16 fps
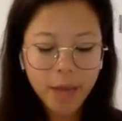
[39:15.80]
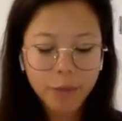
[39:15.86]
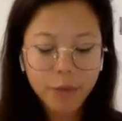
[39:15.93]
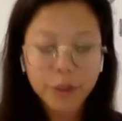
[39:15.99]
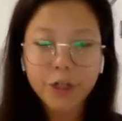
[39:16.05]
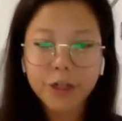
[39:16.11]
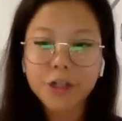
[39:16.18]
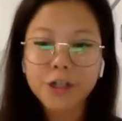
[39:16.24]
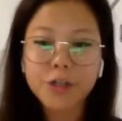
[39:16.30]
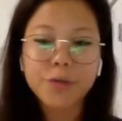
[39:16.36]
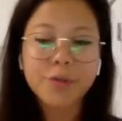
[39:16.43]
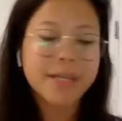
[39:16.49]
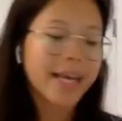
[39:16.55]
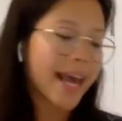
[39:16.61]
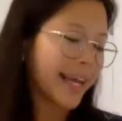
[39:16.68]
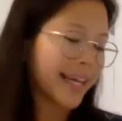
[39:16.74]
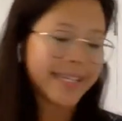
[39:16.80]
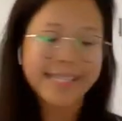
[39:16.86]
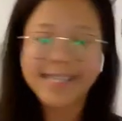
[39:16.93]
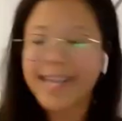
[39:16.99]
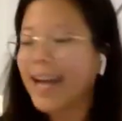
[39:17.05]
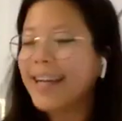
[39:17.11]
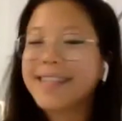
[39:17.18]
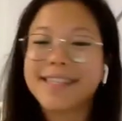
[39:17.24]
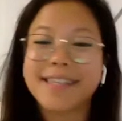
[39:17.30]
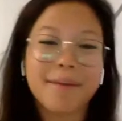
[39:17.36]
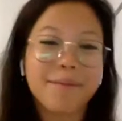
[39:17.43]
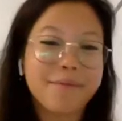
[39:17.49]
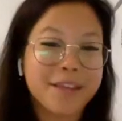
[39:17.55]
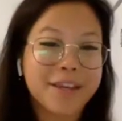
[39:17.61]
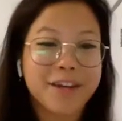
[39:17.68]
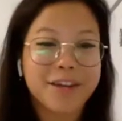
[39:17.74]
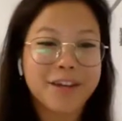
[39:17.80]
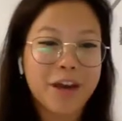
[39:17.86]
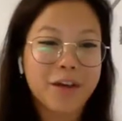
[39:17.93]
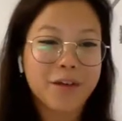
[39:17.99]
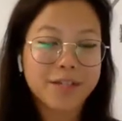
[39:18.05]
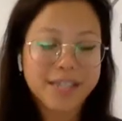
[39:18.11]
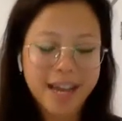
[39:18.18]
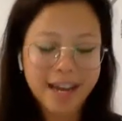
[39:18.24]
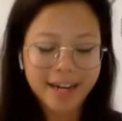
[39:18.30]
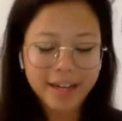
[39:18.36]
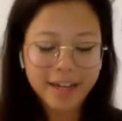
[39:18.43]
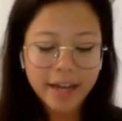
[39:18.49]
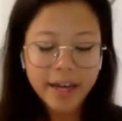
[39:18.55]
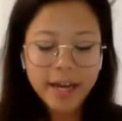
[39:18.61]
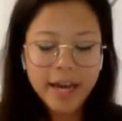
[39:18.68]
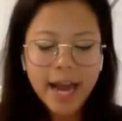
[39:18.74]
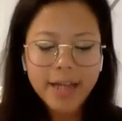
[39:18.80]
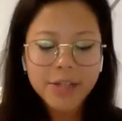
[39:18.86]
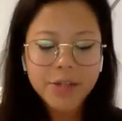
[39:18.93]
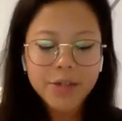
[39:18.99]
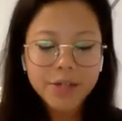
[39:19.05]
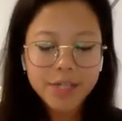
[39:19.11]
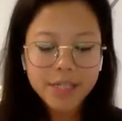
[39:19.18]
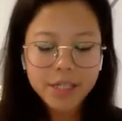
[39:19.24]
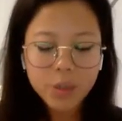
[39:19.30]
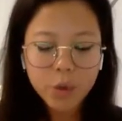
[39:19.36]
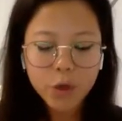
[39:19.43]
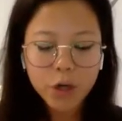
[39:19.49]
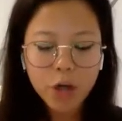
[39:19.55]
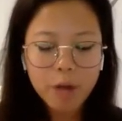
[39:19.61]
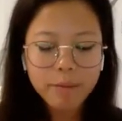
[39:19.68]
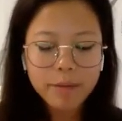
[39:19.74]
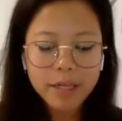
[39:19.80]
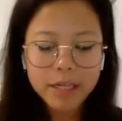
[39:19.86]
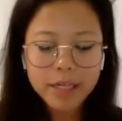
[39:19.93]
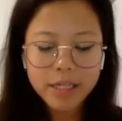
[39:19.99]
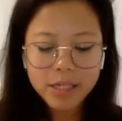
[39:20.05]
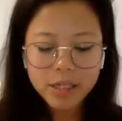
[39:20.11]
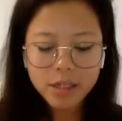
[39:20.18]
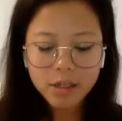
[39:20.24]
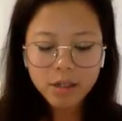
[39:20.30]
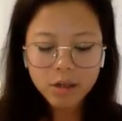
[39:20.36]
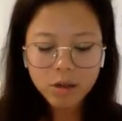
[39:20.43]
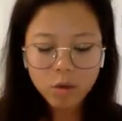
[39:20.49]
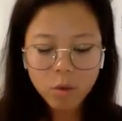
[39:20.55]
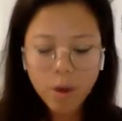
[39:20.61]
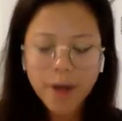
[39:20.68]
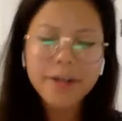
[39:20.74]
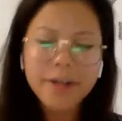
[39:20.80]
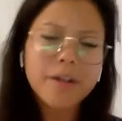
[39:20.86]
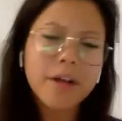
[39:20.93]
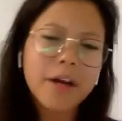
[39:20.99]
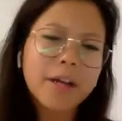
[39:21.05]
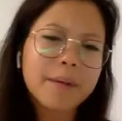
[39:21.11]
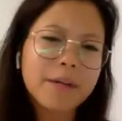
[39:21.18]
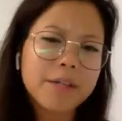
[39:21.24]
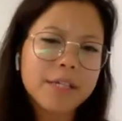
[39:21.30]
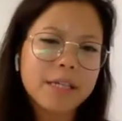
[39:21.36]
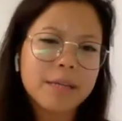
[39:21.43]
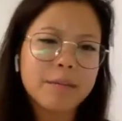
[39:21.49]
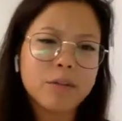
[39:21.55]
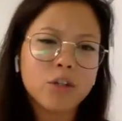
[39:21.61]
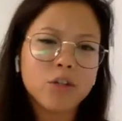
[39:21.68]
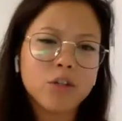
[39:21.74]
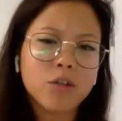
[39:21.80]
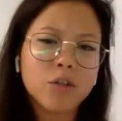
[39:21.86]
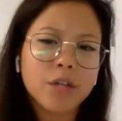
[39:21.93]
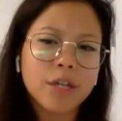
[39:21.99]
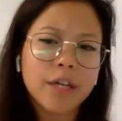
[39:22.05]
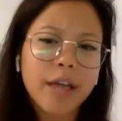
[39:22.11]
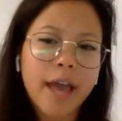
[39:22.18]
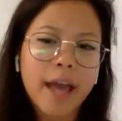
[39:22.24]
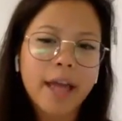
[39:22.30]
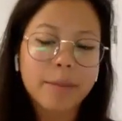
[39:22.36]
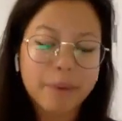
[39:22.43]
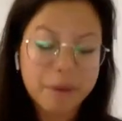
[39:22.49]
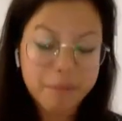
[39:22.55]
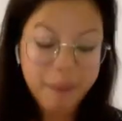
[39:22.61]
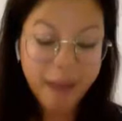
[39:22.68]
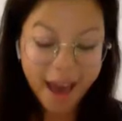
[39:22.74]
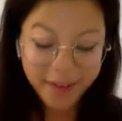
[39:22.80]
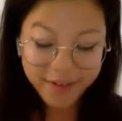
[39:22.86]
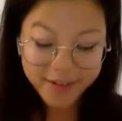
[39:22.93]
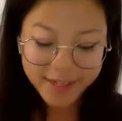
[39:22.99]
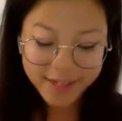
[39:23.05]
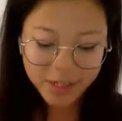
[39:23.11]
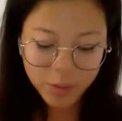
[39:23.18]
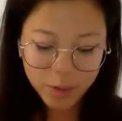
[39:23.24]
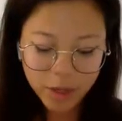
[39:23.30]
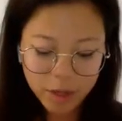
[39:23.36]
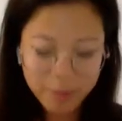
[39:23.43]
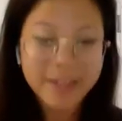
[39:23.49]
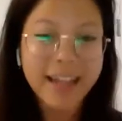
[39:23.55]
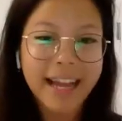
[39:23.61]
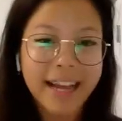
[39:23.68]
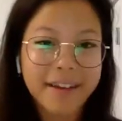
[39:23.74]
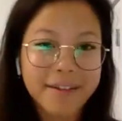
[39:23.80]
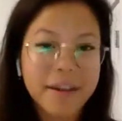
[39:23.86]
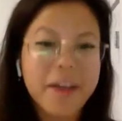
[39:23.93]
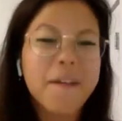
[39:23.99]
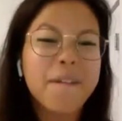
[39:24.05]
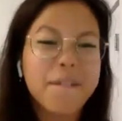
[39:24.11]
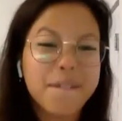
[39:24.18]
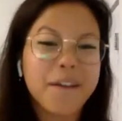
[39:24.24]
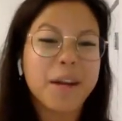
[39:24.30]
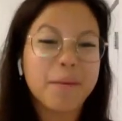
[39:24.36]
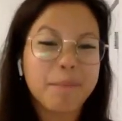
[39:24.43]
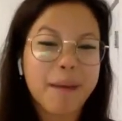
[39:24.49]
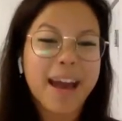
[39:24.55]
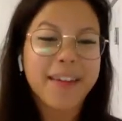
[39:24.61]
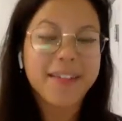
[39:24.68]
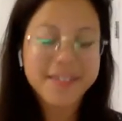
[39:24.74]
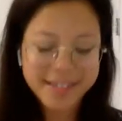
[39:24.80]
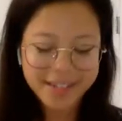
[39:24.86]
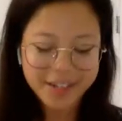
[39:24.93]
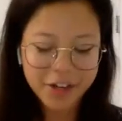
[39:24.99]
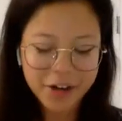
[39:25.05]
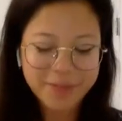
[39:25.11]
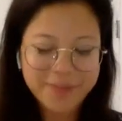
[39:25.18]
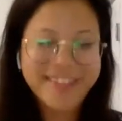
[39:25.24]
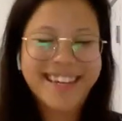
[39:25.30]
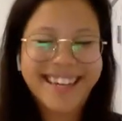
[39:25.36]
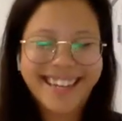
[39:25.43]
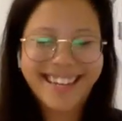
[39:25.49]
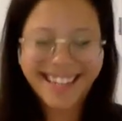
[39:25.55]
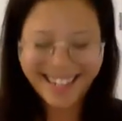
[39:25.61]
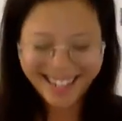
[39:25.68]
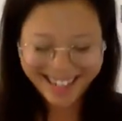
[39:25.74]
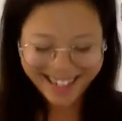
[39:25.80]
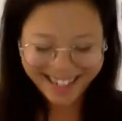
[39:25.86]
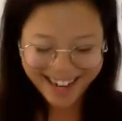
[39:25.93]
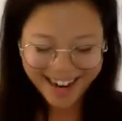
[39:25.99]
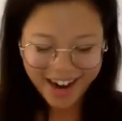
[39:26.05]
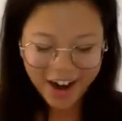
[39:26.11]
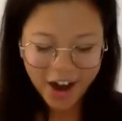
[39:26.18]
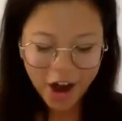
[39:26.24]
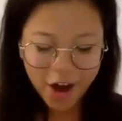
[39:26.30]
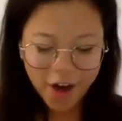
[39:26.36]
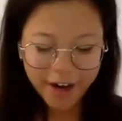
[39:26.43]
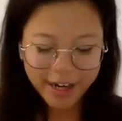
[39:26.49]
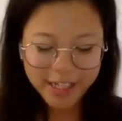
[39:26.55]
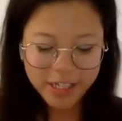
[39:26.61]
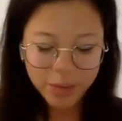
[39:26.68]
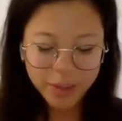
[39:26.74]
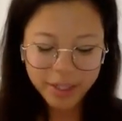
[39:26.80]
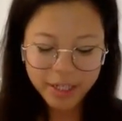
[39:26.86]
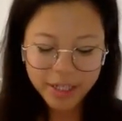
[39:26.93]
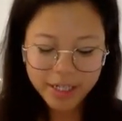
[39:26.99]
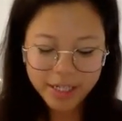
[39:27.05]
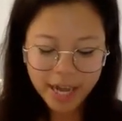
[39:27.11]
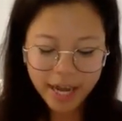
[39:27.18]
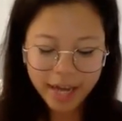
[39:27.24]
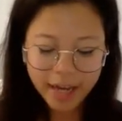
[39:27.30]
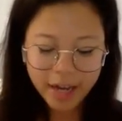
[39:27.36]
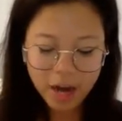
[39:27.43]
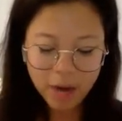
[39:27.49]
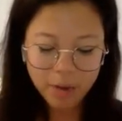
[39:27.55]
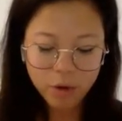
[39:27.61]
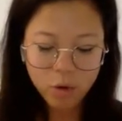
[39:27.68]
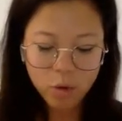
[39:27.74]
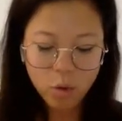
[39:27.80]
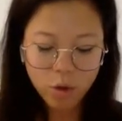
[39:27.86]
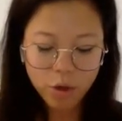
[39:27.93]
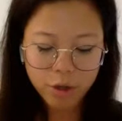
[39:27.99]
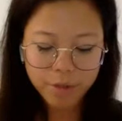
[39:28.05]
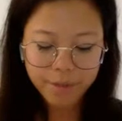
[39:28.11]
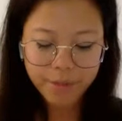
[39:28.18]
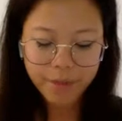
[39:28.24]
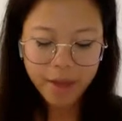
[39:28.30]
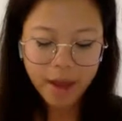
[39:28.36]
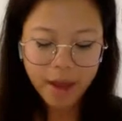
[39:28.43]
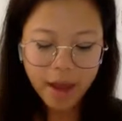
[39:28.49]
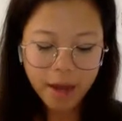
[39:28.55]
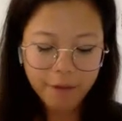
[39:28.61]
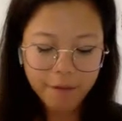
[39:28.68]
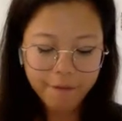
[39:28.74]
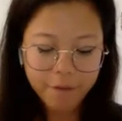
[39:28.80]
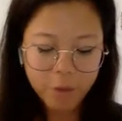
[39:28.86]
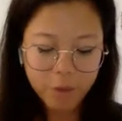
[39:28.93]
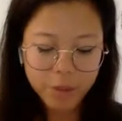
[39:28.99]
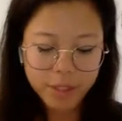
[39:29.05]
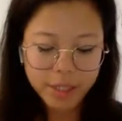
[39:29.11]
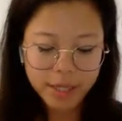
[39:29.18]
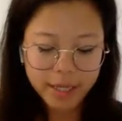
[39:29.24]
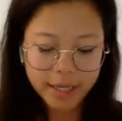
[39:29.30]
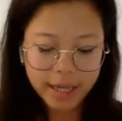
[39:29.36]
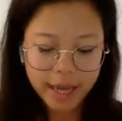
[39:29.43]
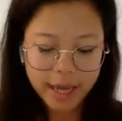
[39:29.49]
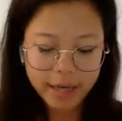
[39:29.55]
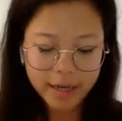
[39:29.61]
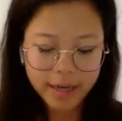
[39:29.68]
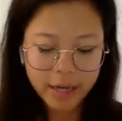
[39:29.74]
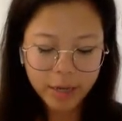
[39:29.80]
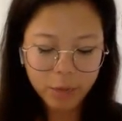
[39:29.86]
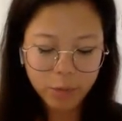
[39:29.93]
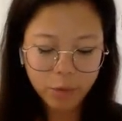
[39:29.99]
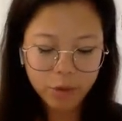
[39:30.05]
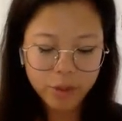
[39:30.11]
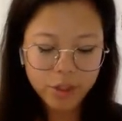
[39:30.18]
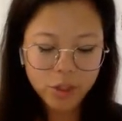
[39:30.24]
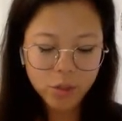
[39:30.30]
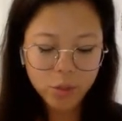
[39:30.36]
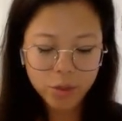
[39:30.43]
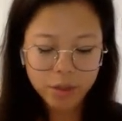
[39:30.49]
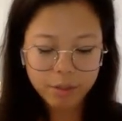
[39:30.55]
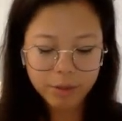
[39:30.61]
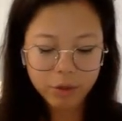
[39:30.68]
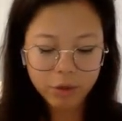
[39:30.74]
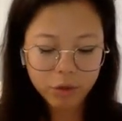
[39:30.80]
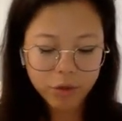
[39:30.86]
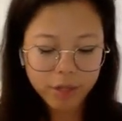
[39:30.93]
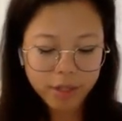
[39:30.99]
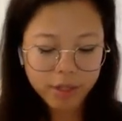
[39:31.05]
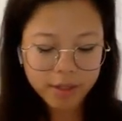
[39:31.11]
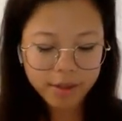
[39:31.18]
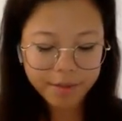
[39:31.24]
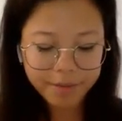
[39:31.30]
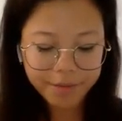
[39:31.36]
and we're going to do the exact same thing on the other side. As you can see, origami is quite a lot about symmetry and a bit of math as well, but like fun math, you know. All right, so we're going to take our corner and fold it again inwards toward the middle crease